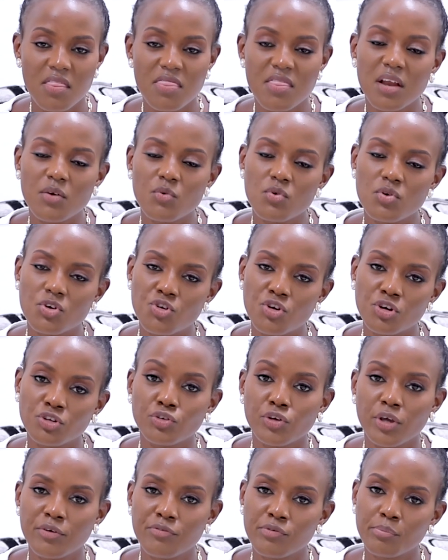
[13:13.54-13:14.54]
Then we'd go
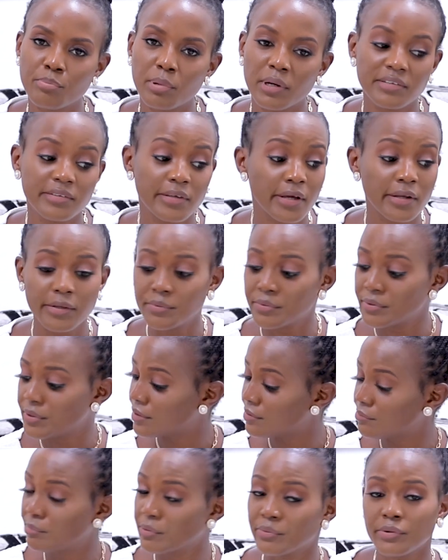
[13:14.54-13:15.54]
to every party and he
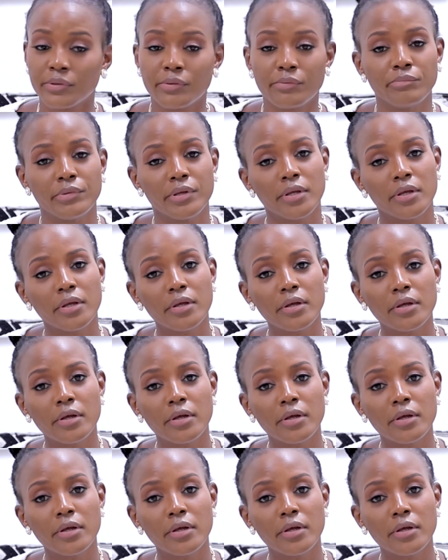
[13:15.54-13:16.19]
wouldn't be with me.